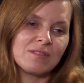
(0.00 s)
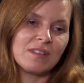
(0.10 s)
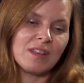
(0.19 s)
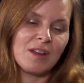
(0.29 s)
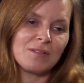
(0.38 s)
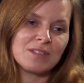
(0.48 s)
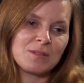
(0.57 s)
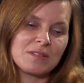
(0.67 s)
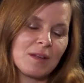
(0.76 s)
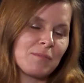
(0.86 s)
this
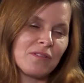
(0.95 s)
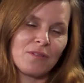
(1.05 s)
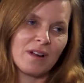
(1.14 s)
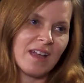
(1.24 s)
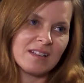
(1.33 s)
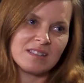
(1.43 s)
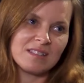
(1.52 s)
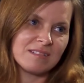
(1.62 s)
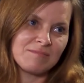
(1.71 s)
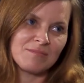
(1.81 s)
was like before kids
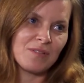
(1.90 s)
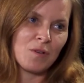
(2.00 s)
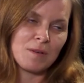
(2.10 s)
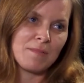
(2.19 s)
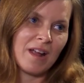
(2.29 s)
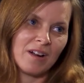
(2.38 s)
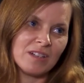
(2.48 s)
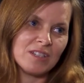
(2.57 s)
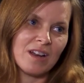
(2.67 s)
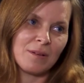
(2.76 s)
and before
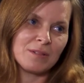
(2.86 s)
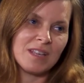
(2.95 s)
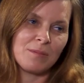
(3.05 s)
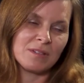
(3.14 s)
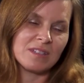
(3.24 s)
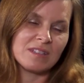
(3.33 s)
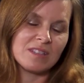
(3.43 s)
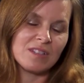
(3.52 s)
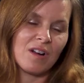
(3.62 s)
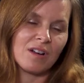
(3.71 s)
marriage, and I was able to
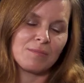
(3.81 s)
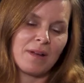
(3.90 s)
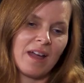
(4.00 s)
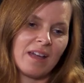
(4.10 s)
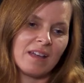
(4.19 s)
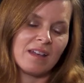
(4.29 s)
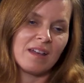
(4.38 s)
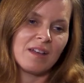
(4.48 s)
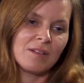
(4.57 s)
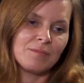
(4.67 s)
start by
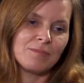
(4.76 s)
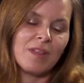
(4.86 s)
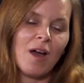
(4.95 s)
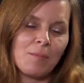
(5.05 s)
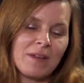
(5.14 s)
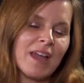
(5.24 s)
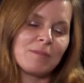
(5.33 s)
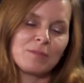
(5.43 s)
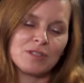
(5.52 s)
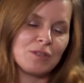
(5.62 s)
helping
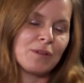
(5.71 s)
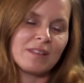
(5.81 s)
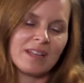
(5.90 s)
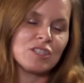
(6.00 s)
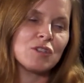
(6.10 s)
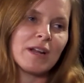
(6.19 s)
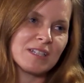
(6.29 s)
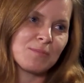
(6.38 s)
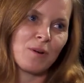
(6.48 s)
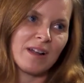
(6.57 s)
animals doing like
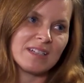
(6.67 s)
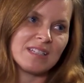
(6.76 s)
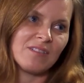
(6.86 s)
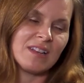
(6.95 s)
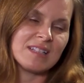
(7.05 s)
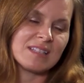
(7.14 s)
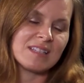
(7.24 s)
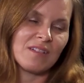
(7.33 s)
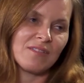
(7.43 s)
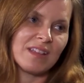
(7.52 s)
transport activities and
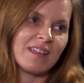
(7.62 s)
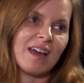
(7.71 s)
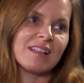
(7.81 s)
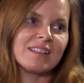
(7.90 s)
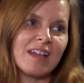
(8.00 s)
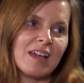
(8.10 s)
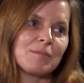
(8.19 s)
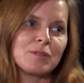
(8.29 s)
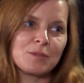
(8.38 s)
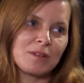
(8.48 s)
stuff like that. Like the
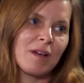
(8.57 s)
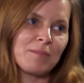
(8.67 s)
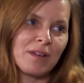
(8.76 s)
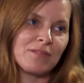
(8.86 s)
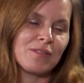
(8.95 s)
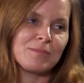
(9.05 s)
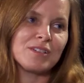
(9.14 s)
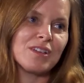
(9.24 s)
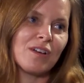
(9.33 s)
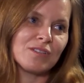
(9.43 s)
animals would come in from the
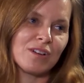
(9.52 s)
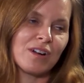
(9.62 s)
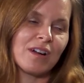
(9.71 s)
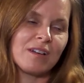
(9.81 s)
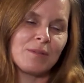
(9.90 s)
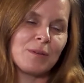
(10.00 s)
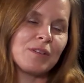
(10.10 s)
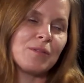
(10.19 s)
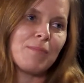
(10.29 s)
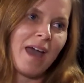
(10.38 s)
shelter and we would
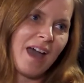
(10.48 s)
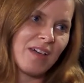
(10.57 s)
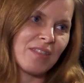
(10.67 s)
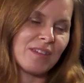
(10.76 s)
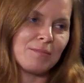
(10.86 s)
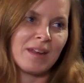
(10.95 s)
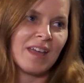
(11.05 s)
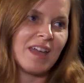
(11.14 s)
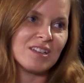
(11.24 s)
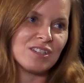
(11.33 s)
do bath and
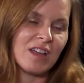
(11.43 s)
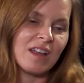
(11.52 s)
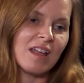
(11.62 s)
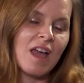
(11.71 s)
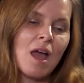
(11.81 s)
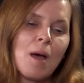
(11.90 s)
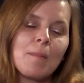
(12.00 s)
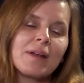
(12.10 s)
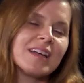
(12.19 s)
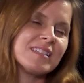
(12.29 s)
medication.
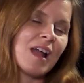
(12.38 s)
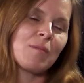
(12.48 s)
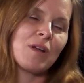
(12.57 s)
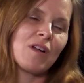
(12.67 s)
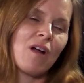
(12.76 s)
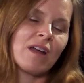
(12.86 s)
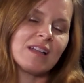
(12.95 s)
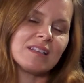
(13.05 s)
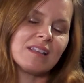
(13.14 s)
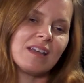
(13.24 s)
But as time went on,
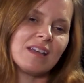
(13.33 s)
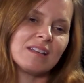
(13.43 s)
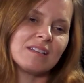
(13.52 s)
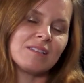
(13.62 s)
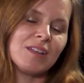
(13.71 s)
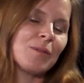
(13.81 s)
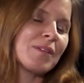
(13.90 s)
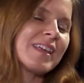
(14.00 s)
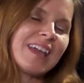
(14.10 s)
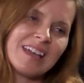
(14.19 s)
it
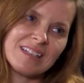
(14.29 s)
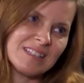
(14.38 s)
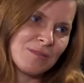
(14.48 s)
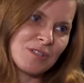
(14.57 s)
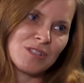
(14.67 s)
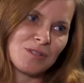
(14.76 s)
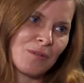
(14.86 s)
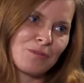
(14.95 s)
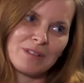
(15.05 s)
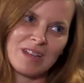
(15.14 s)
with kids, it was just
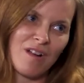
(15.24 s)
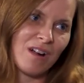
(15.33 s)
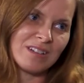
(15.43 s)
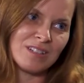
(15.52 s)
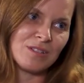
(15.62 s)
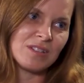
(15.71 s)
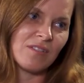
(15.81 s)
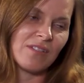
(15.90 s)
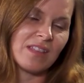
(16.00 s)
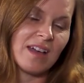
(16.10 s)
really hard to do
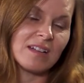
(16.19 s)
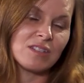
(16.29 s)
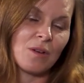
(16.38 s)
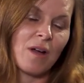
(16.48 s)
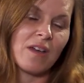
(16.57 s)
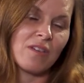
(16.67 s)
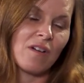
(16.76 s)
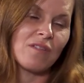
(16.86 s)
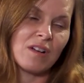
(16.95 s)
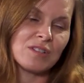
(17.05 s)
stuff like that. So I
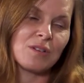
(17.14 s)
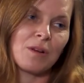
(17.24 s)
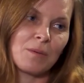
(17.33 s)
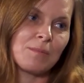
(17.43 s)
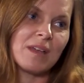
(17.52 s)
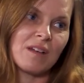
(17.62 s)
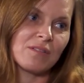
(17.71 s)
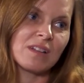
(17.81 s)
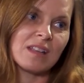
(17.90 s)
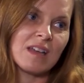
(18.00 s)
thought fostering would be a
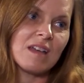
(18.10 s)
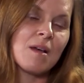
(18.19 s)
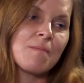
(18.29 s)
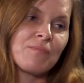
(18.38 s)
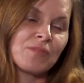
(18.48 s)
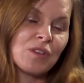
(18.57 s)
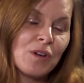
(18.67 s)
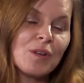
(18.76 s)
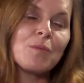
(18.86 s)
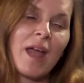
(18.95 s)
really
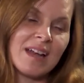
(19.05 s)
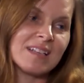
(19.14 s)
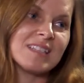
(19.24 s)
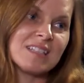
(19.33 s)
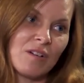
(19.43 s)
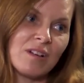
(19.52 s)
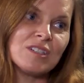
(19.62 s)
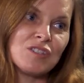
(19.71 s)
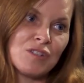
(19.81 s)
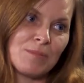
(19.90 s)
good way to still
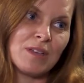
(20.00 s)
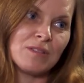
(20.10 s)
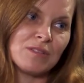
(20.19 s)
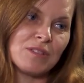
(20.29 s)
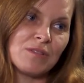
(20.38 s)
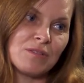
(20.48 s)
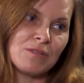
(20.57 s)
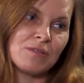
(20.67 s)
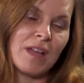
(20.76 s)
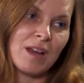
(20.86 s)
contribute
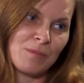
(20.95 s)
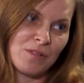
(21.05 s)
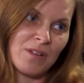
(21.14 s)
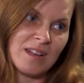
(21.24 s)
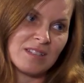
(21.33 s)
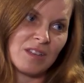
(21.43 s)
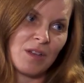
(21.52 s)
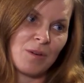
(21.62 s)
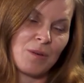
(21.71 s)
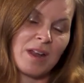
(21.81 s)
to animal
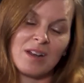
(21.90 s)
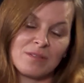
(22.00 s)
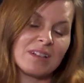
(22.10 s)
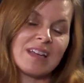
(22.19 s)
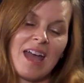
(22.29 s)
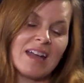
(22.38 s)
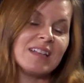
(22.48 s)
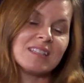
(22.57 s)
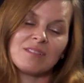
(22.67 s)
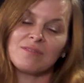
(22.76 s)
rescue. And it really,
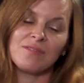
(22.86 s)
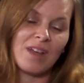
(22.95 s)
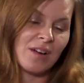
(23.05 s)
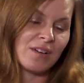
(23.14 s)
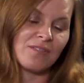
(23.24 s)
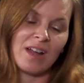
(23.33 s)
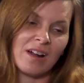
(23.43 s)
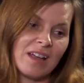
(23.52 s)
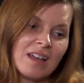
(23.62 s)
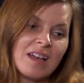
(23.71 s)
it's a very,
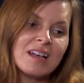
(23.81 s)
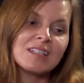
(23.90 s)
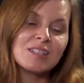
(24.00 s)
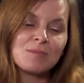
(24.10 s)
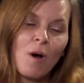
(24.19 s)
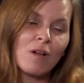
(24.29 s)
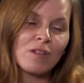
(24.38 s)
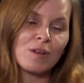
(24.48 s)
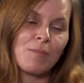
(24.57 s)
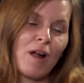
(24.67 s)
very small
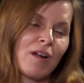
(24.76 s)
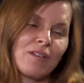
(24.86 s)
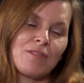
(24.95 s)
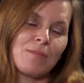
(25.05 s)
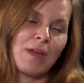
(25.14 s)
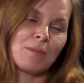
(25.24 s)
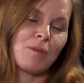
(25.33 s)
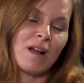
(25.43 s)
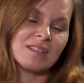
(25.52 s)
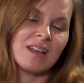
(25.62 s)
little part of the big
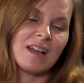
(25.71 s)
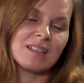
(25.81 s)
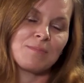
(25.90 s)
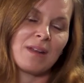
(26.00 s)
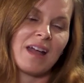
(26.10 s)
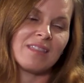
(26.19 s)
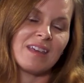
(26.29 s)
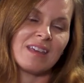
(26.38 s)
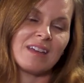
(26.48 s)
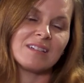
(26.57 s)
process, but I
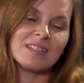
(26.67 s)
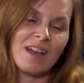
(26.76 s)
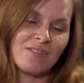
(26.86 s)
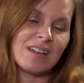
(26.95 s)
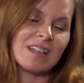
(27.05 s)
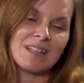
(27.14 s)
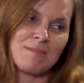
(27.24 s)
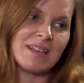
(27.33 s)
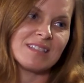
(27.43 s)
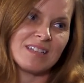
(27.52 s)
think it definitely
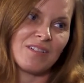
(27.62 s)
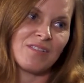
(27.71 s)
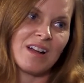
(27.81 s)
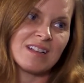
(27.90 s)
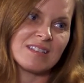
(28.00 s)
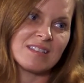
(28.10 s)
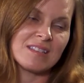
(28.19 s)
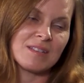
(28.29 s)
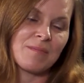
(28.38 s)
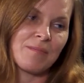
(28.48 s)
makes a difference.